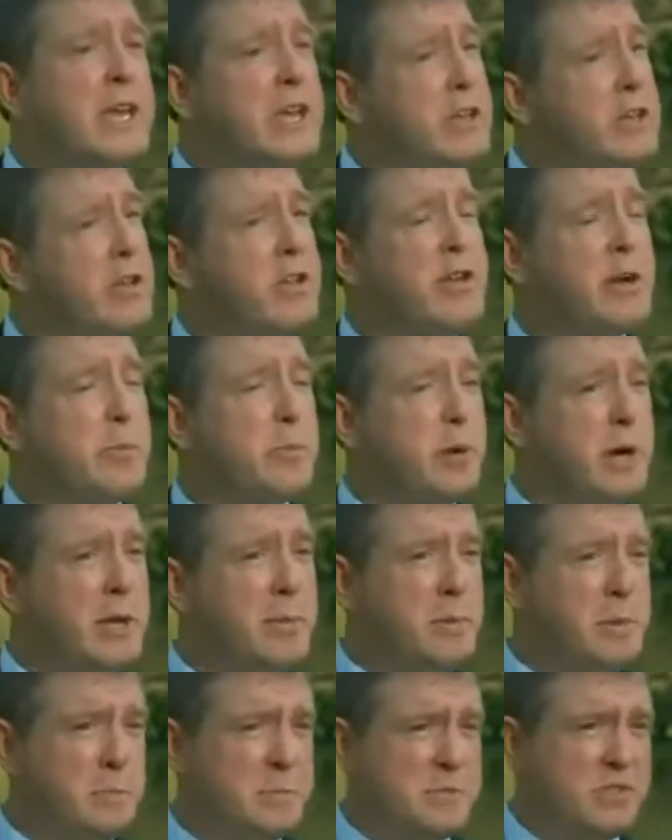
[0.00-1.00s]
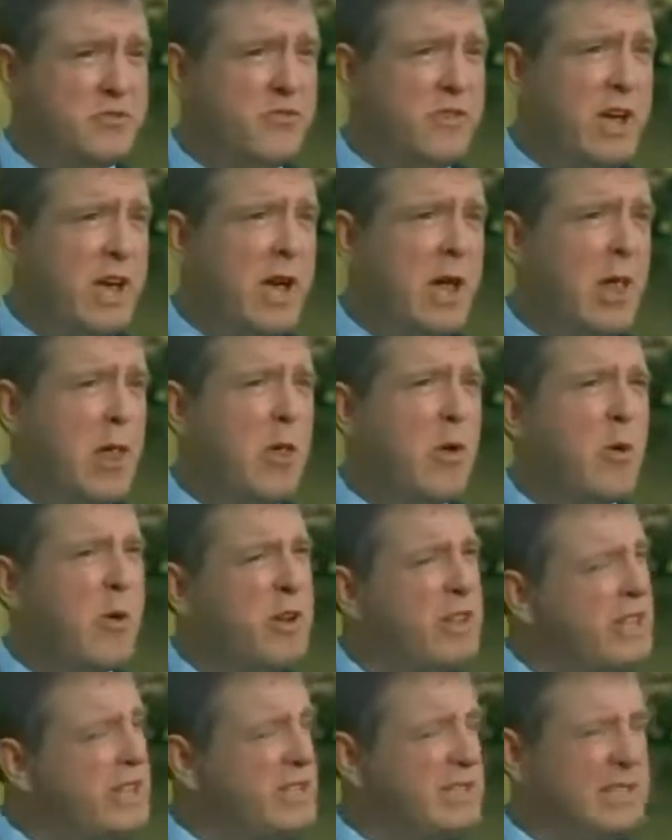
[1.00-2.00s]
either their premiums fell
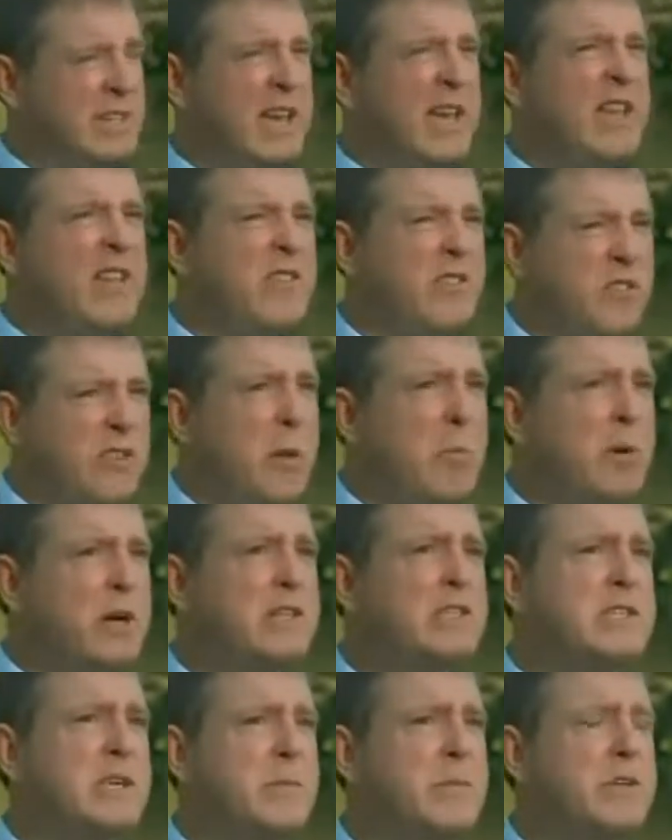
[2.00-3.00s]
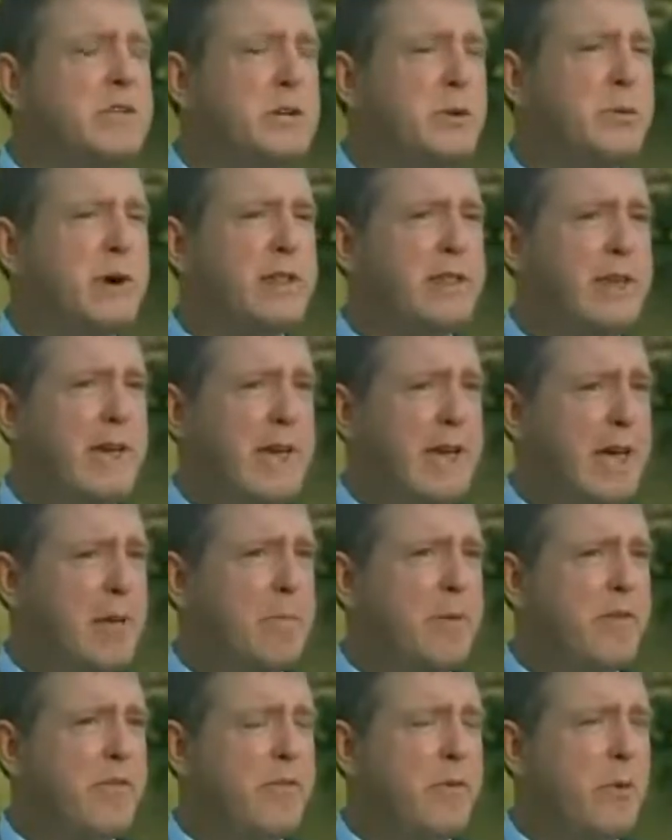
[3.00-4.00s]
or they stayed somewhat similar to what they
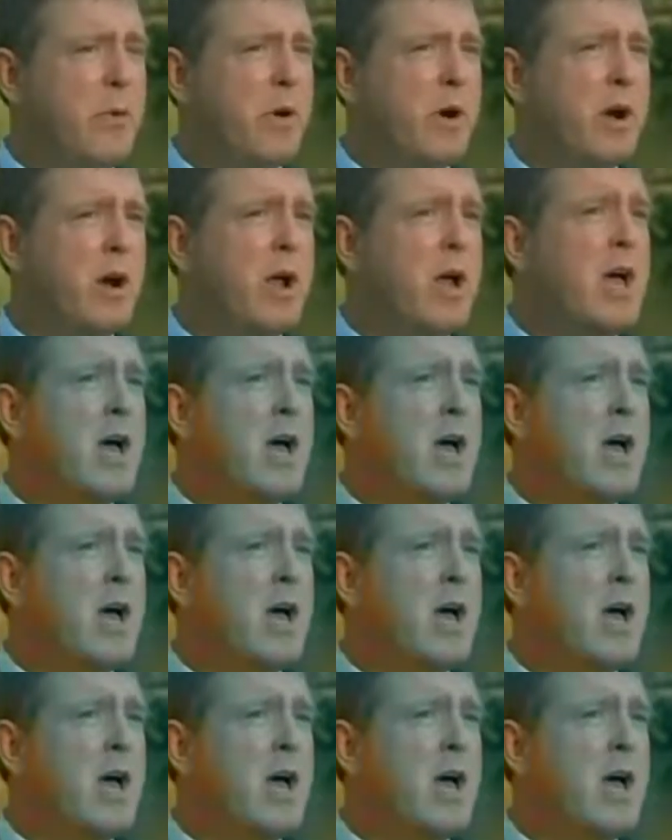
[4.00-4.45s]
had before.